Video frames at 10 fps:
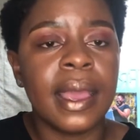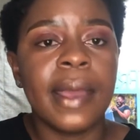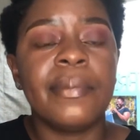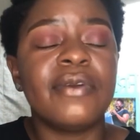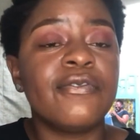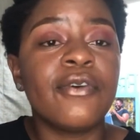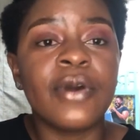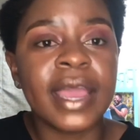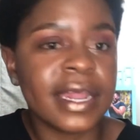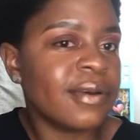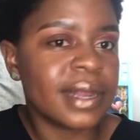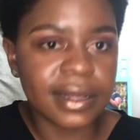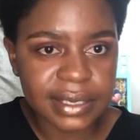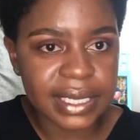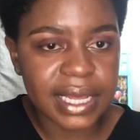before anyone else
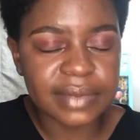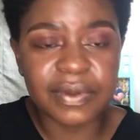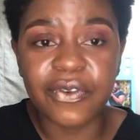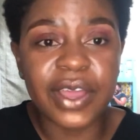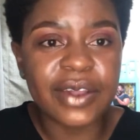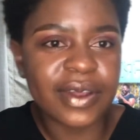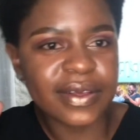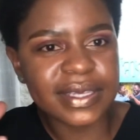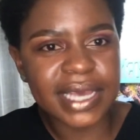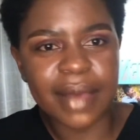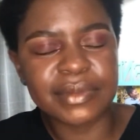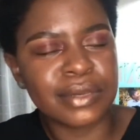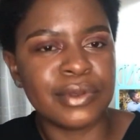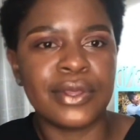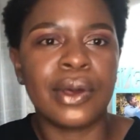does, before anyone else comes in with
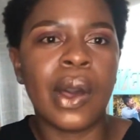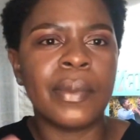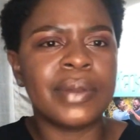a comment,